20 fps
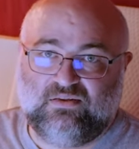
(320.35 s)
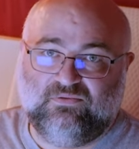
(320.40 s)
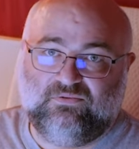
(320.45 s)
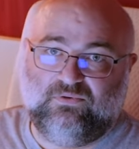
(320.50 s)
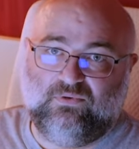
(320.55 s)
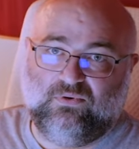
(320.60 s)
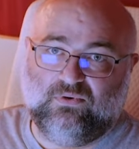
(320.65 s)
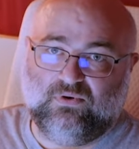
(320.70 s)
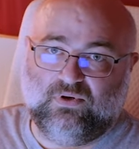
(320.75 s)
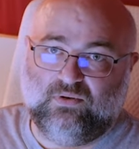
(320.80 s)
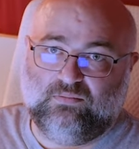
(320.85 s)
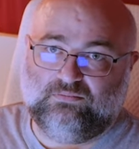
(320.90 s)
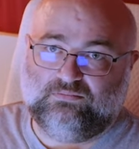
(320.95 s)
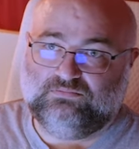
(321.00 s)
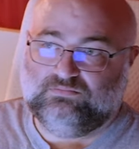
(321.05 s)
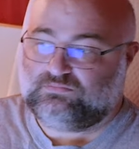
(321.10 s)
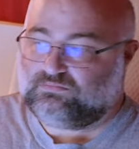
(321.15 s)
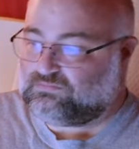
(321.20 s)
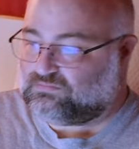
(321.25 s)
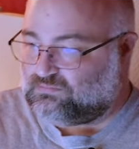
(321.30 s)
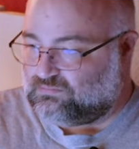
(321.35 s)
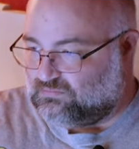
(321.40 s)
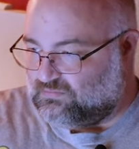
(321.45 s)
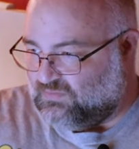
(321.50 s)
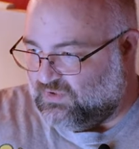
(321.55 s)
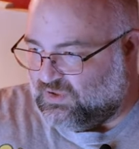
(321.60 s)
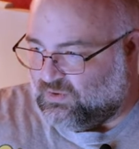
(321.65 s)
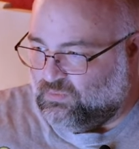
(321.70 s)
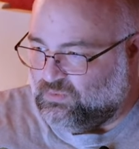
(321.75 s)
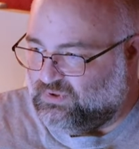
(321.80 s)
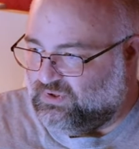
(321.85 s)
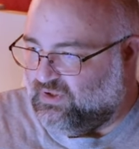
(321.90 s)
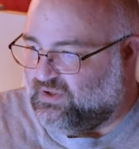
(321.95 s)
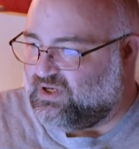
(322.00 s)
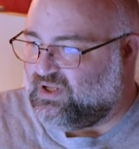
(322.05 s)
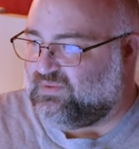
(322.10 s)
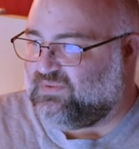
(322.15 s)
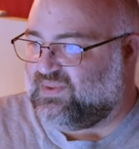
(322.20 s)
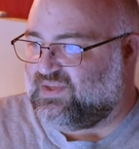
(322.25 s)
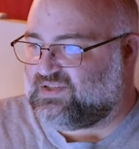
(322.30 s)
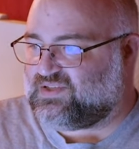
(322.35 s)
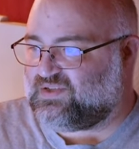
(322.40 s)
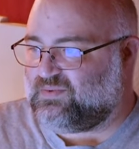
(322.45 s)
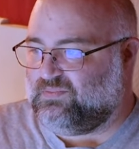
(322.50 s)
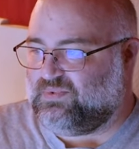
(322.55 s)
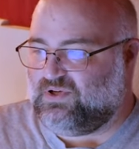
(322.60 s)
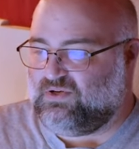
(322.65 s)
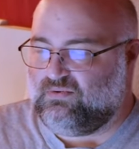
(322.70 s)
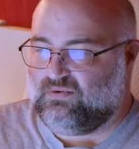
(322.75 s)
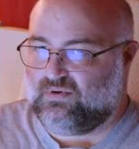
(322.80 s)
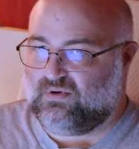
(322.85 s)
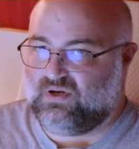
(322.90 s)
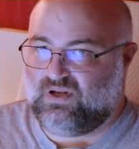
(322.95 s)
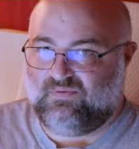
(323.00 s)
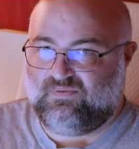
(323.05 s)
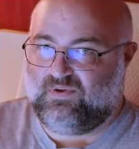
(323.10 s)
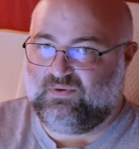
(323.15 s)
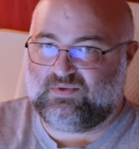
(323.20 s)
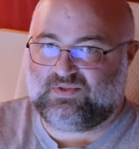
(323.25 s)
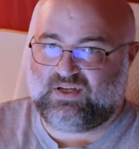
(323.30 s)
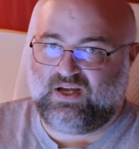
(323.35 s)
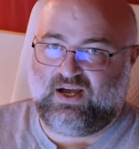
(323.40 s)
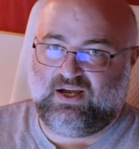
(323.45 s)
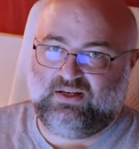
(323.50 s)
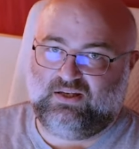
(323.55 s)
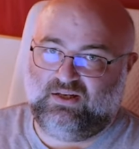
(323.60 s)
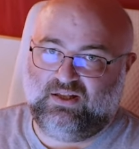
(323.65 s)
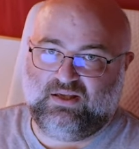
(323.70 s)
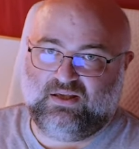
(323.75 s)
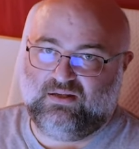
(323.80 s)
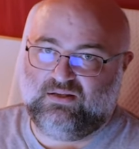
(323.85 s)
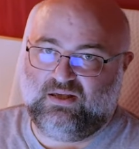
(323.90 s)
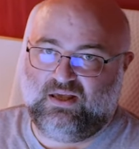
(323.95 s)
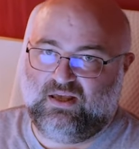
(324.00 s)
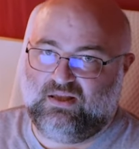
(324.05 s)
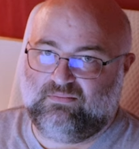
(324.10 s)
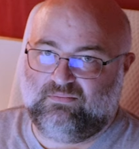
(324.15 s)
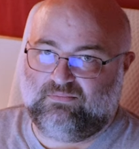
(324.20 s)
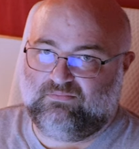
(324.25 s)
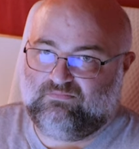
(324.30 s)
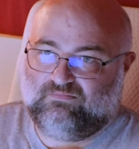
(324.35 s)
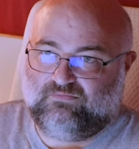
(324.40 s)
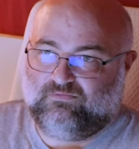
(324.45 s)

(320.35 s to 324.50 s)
in the forum would look at this computer if it was idling at